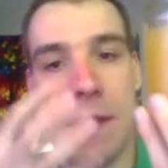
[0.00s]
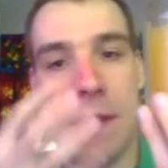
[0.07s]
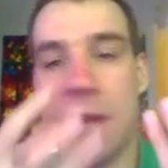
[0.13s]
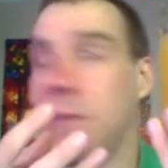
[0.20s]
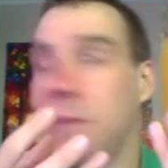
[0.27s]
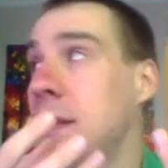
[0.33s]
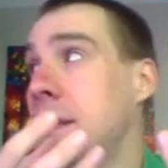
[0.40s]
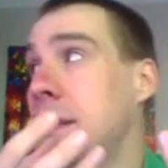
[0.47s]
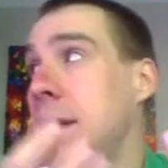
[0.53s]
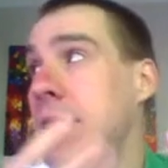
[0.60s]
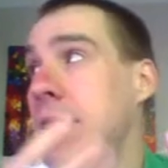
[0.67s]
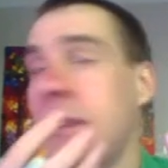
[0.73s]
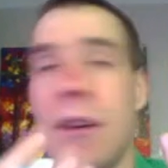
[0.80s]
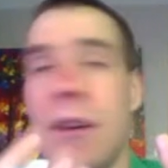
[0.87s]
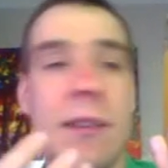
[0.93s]
that means that
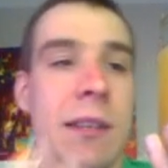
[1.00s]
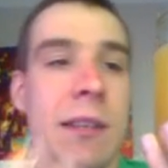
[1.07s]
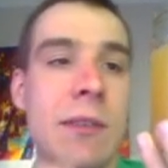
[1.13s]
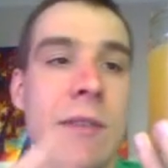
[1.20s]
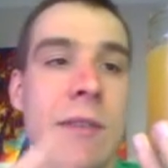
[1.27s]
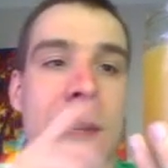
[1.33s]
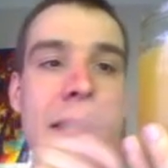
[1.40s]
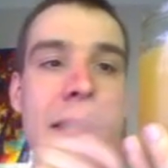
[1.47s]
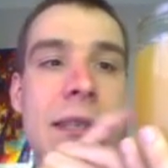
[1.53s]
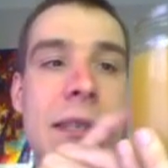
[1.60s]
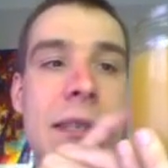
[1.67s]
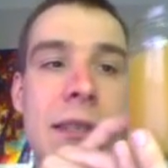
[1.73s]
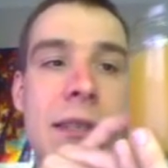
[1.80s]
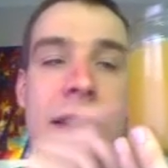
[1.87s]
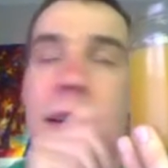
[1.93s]
it's not a solution. This
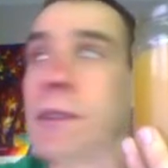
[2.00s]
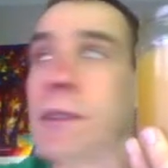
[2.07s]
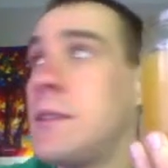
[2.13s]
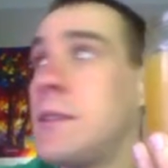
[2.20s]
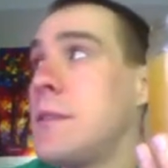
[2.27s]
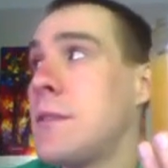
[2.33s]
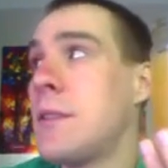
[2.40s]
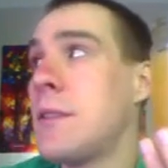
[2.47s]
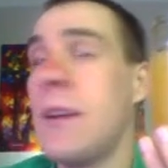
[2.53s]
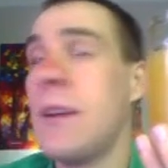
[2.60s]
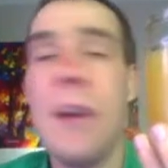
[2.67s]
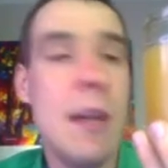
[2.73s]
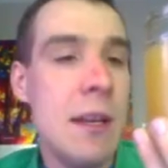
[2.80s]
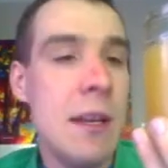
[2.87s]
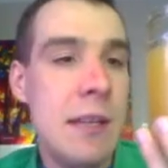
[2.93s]
is not a solution.
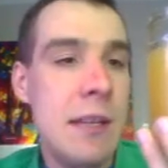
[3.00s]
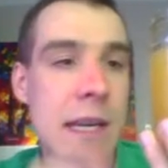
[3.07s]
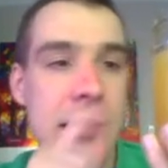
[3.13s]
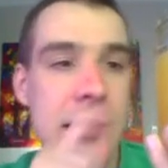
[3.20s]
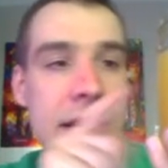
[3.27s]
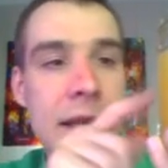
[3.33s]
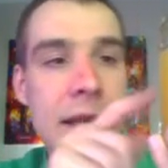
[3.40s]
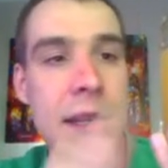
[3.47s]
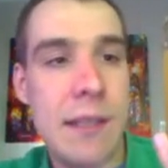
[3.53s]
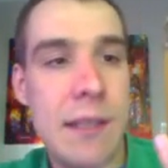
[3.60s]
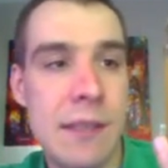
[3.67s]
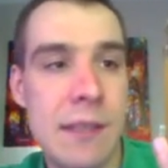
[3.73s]
Technically, this is a